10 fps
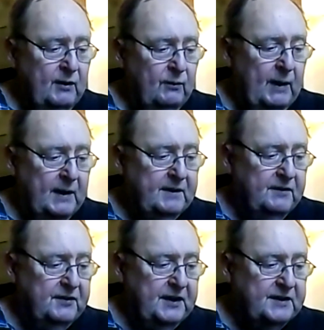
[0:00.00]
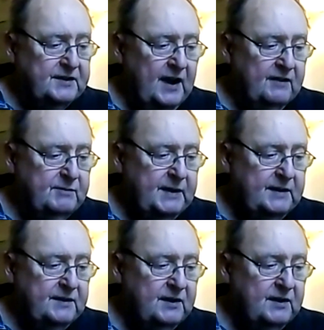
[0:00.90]
one of the things I've
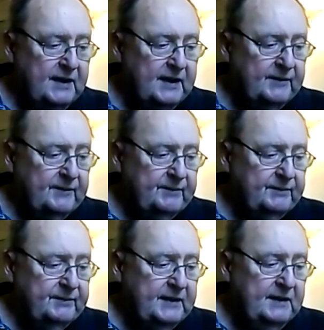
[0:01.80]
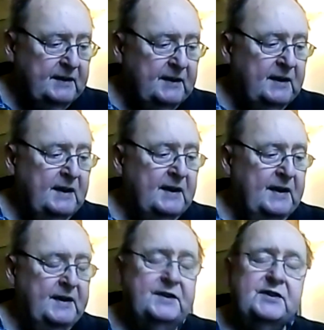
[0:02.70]
been doing
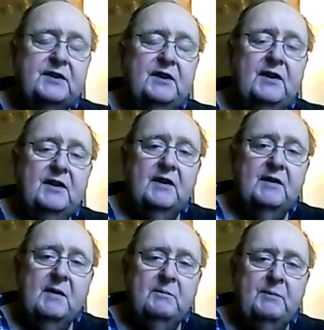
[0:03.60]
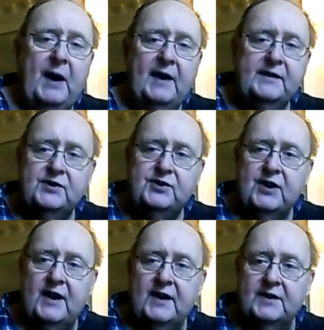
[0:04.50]
is buying
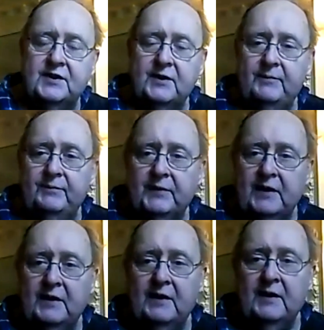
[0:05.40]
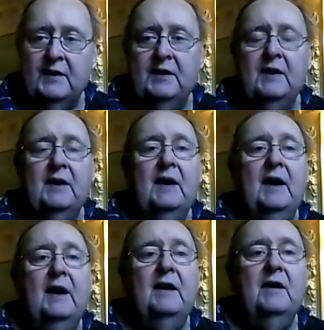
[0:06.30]
shares
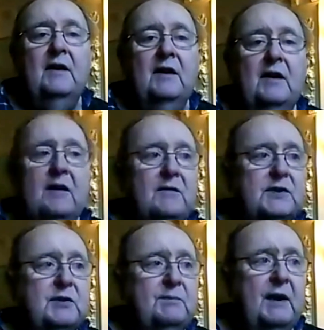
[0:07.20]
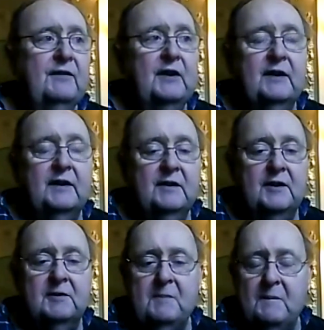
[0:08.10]
which are perfectly
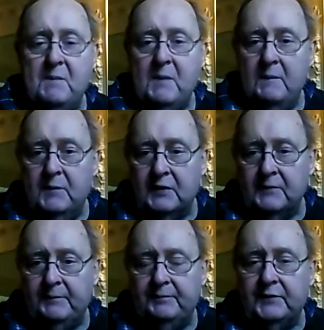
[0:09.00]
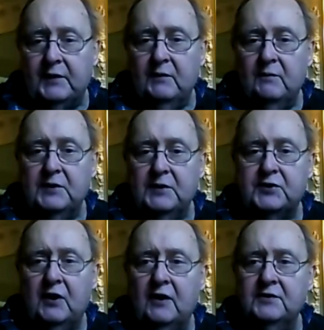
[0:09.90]
good, but which
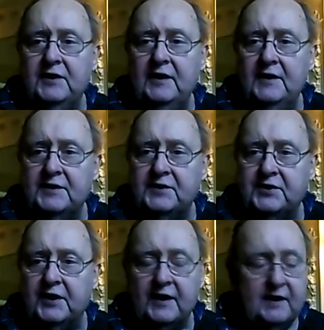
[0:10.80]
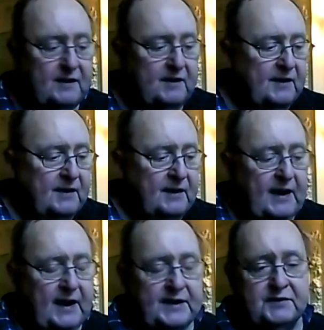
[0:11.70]
are delisting
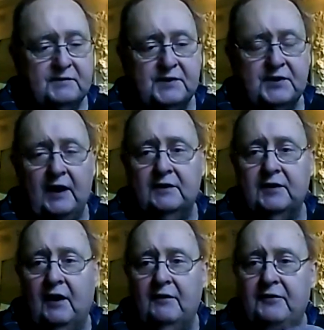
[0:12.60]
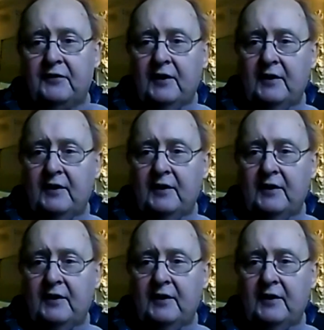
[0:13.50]
as a result of